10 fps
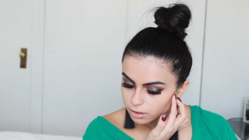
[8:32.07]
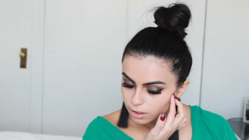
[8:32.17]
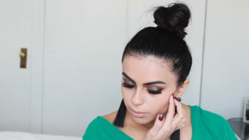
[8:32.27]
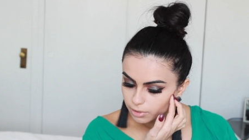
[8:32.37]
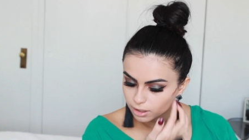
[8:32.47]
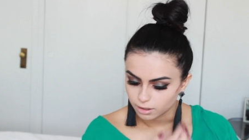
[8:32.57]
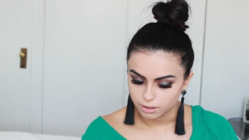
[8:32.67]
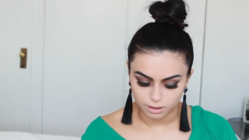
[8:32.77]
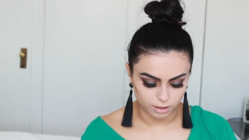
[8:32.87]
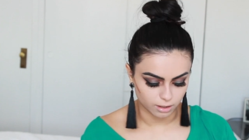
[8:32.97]
Same
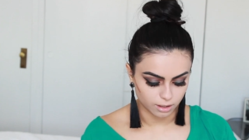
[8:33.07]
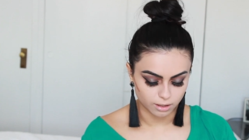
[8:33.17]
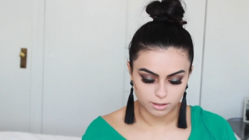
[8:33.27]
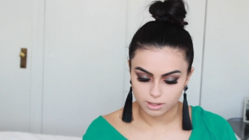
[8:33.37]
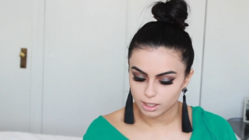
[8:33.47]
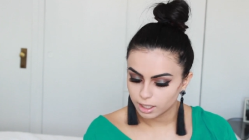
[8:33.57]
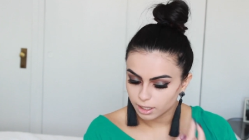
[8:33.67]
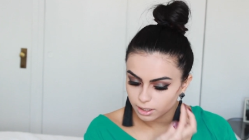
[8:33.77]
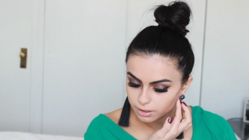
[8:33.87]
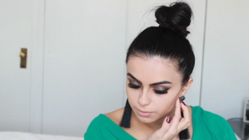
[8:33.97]
on the other
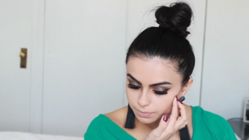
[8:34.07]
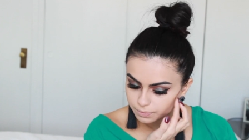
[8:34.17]
side.